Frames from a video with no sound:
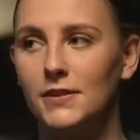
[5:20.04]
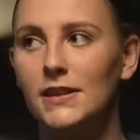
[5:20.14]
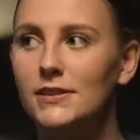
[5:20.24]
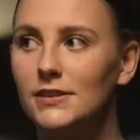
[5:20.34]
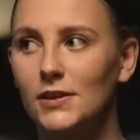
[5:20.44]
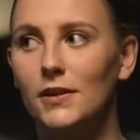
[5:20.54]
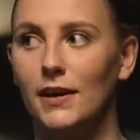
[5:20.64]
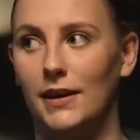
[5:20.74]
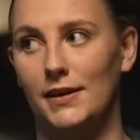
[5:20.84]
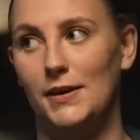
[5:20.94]
funny
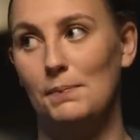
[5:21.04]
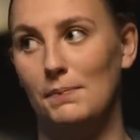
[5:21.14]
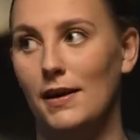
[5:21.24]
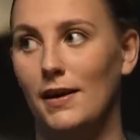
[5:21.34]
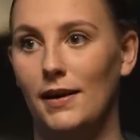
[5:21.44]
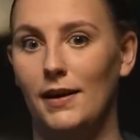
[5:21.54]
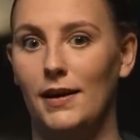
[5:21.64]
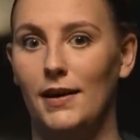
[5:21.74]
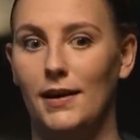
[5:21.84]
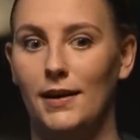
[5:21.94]
story.
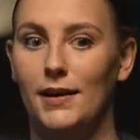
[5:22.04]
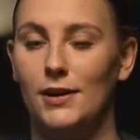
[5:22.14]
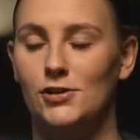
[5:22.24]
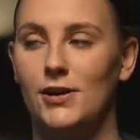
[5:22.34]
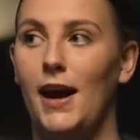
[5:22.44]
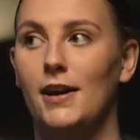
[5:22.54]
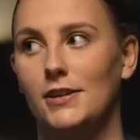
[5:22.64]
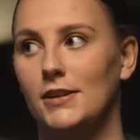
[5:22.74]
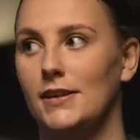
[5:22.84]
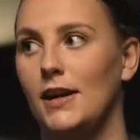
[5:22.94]
My
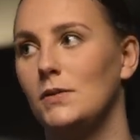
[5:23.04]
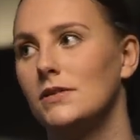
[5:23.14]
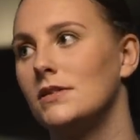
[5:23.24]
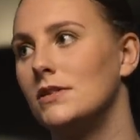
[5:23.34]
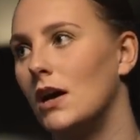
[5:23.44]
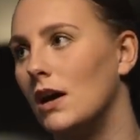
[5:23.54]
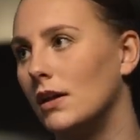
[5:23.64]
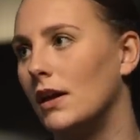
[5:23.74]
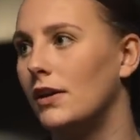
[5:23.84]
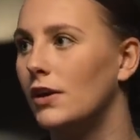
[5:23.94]
childhood, I was
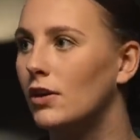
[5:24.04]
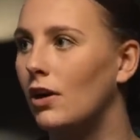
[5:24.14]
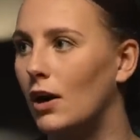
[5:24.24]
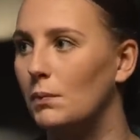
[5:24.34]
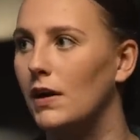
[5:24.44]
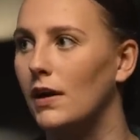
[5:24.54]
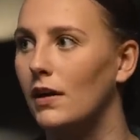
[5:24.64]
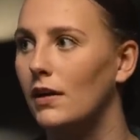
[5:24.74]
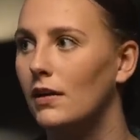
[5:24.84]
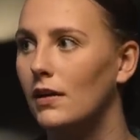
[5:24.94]
not like your calm
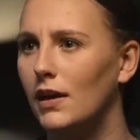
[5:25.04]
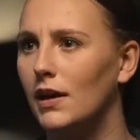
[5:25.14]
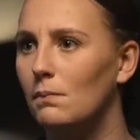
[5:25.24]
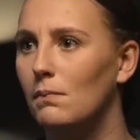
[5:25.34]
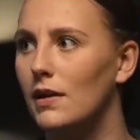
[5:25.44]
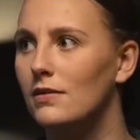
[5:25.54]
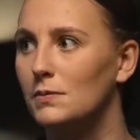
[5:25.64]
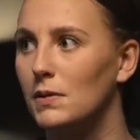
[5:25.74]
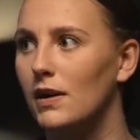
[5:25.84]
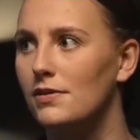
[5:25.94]
kid, and it might
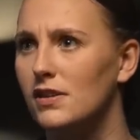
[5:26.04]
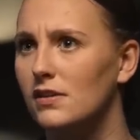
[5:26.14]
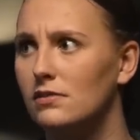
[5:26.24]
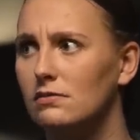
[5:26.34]
surprise you.